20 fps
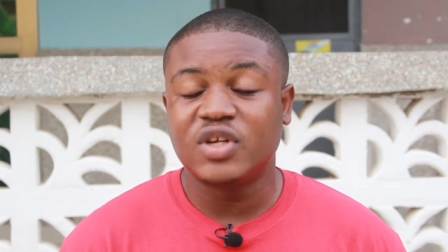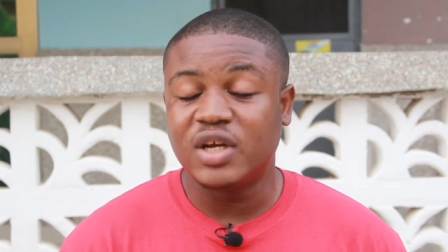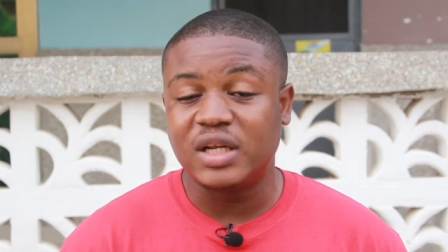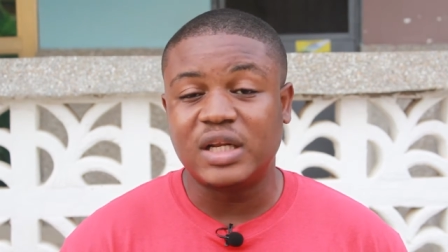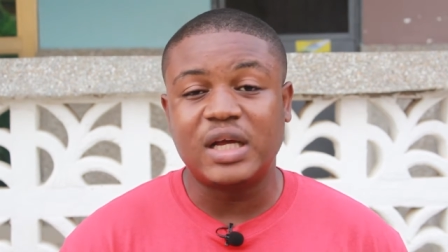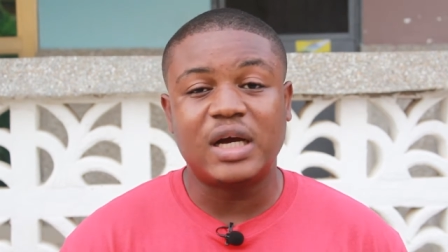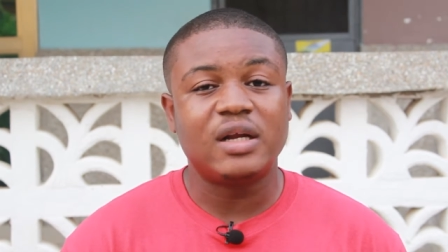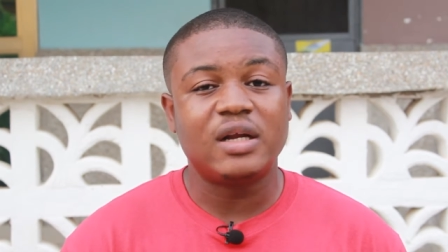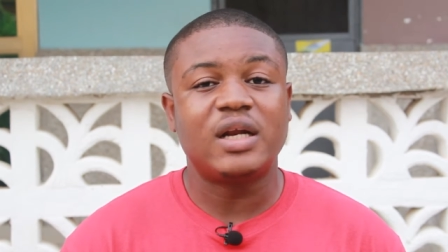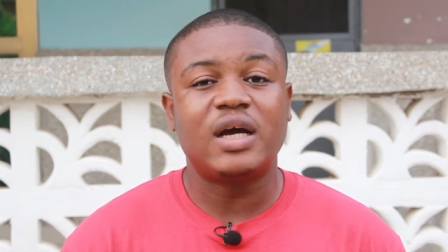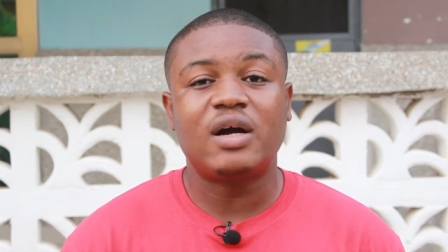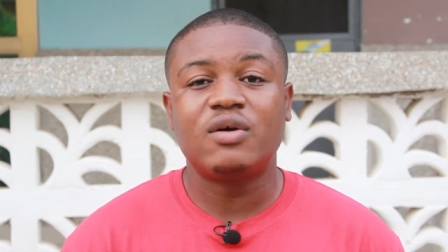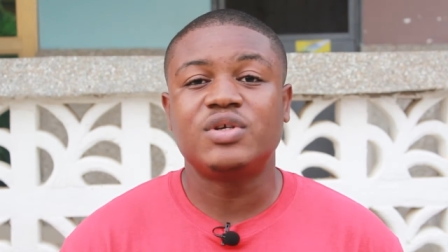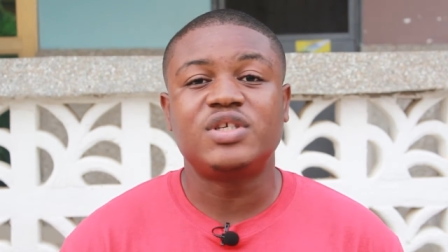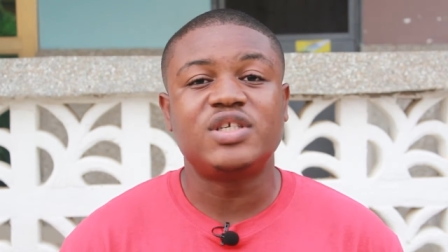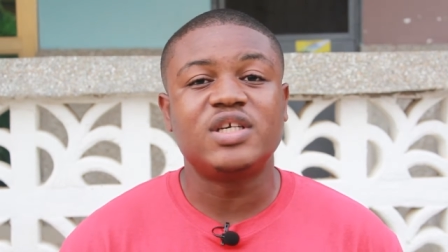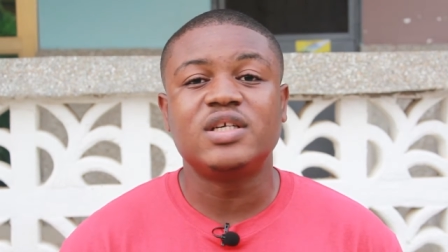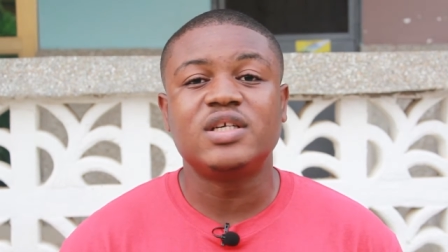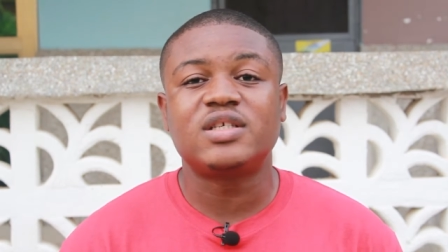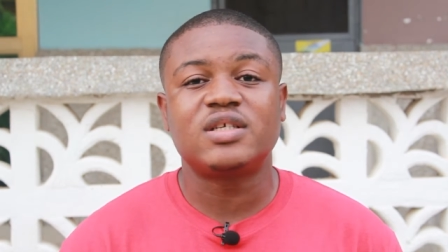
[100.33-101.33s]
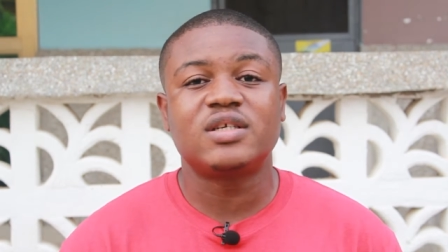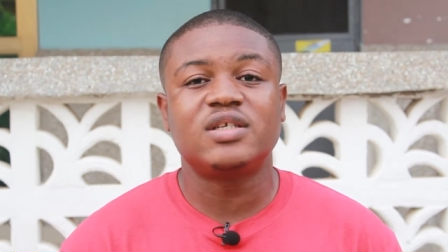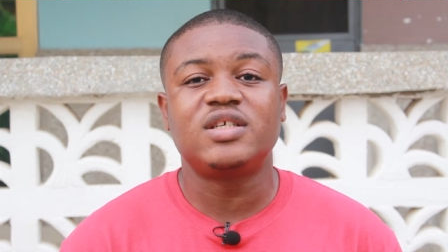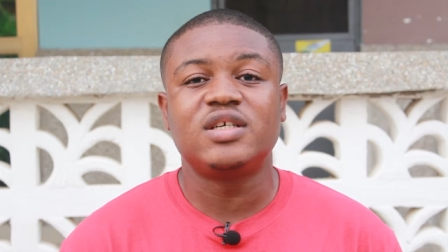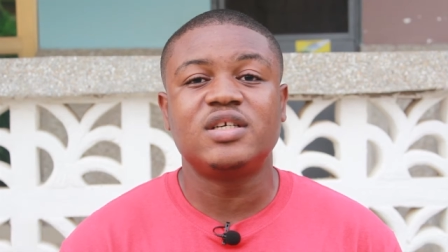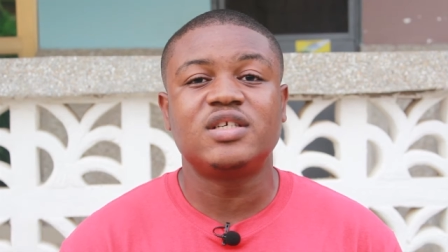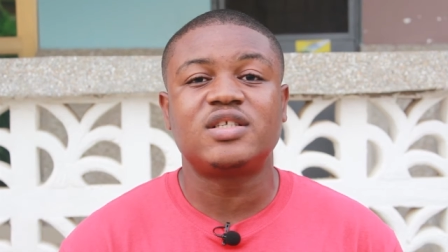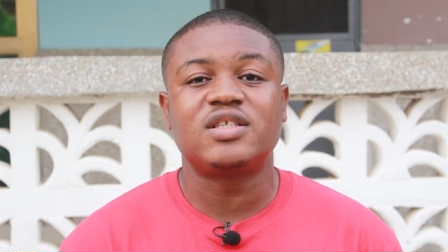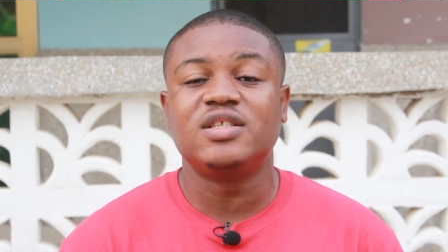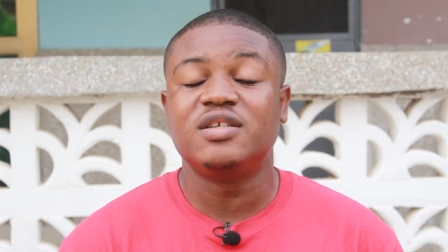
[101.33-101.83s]
and that now she's
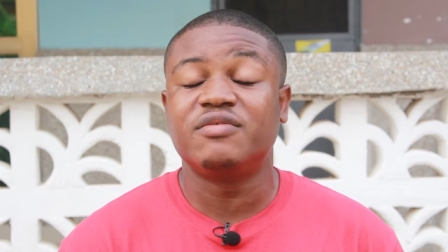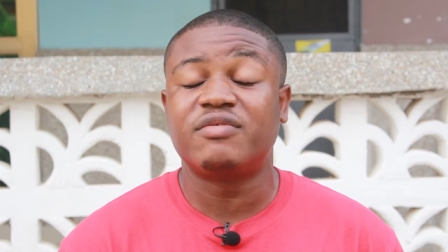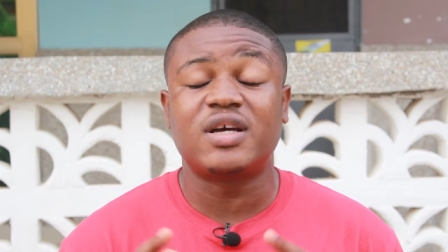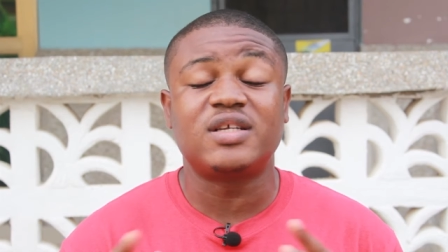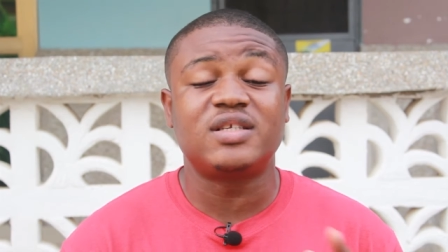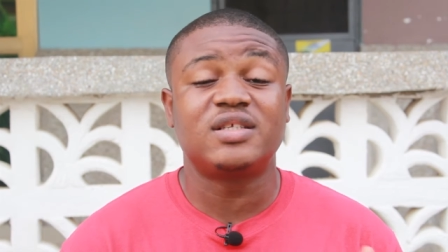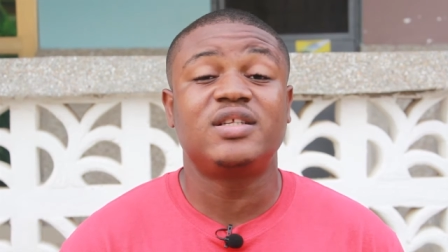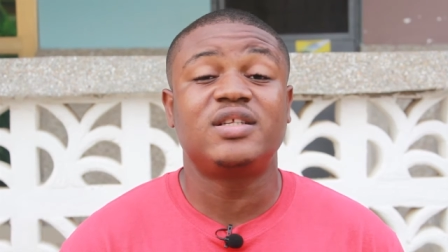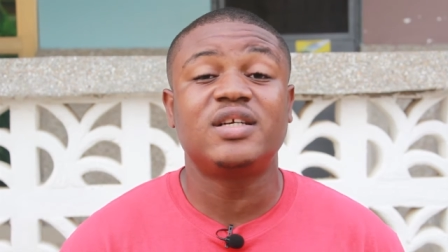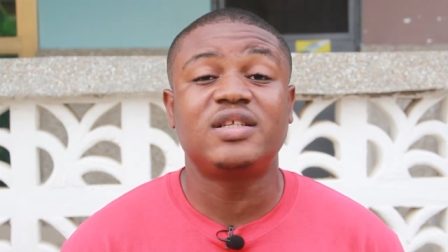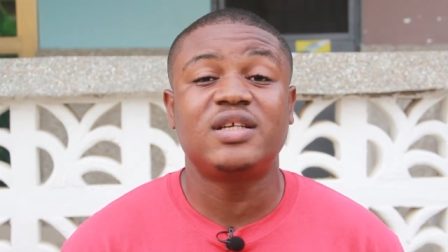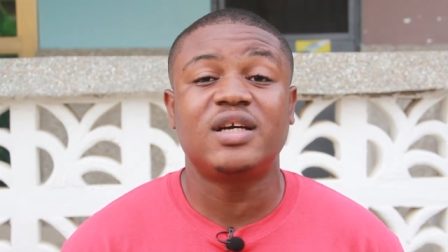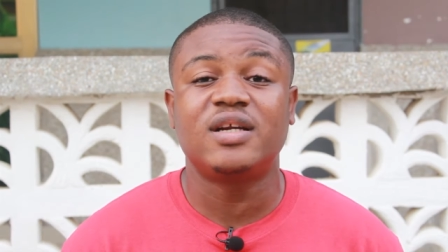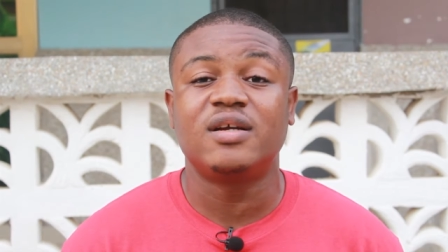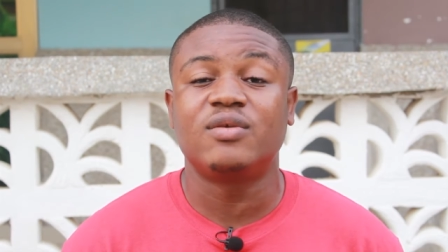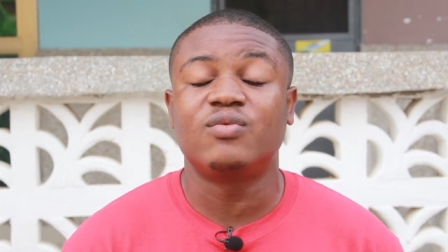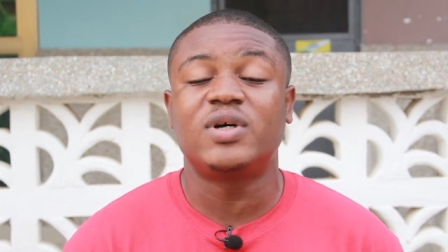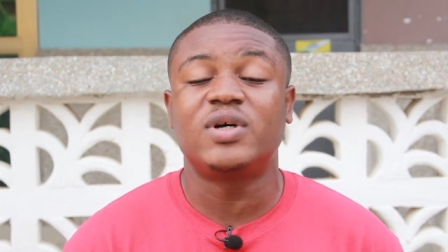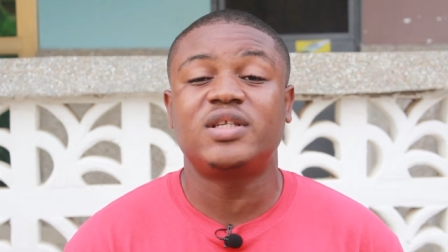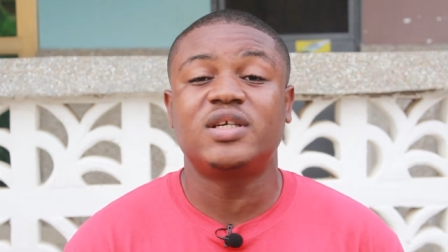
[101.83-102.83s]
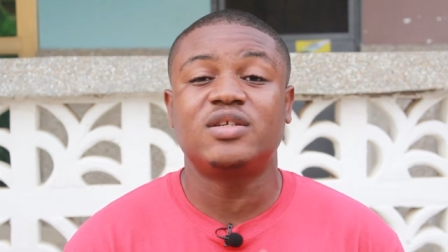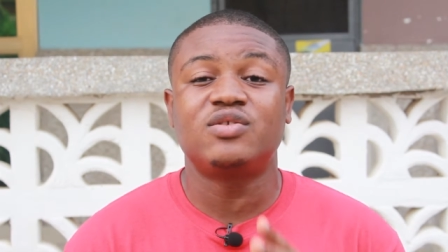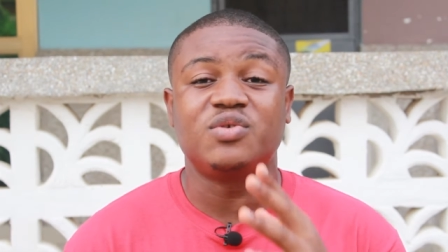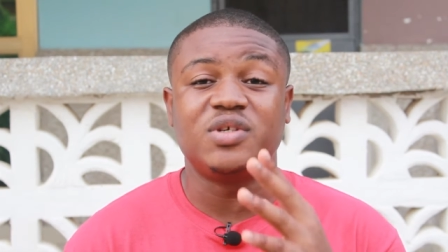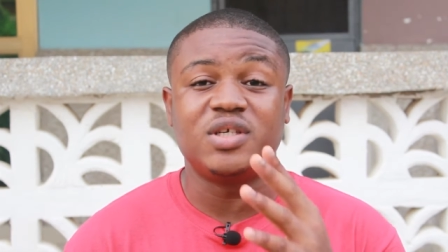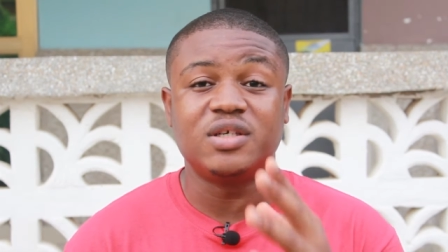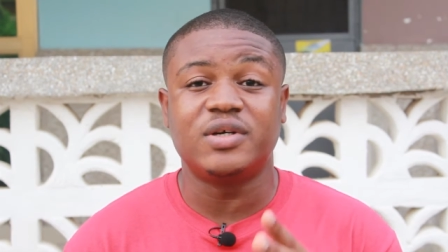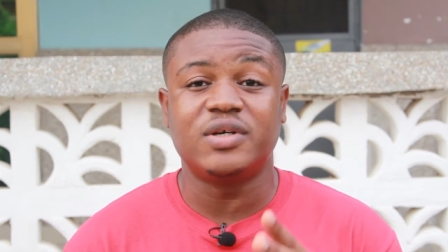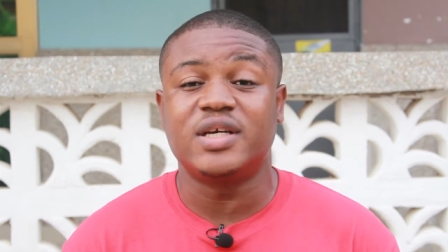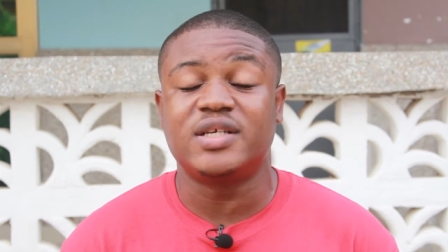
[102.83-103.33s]
she's devastated and wanted to
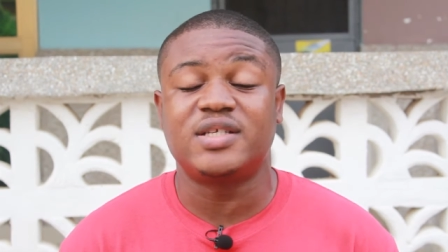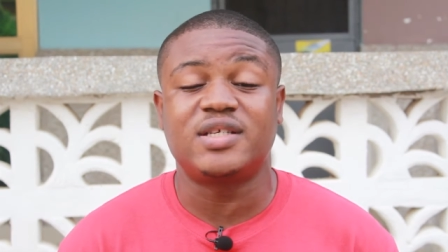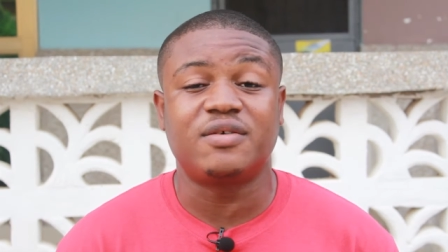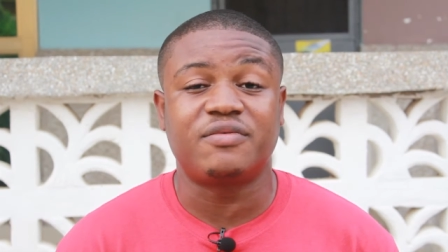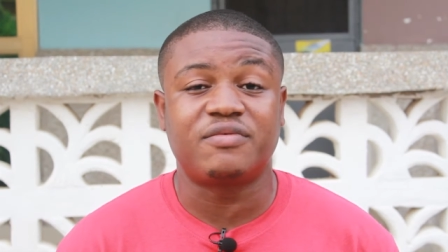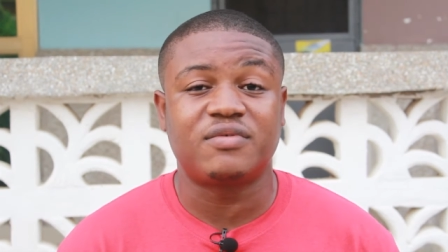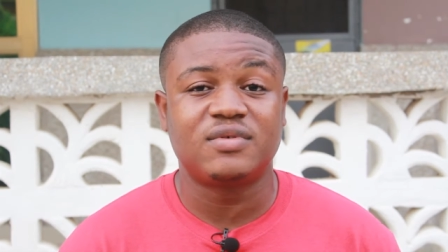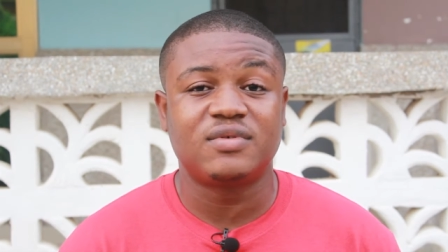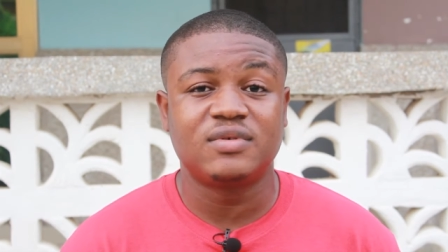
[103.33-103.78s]
kill herself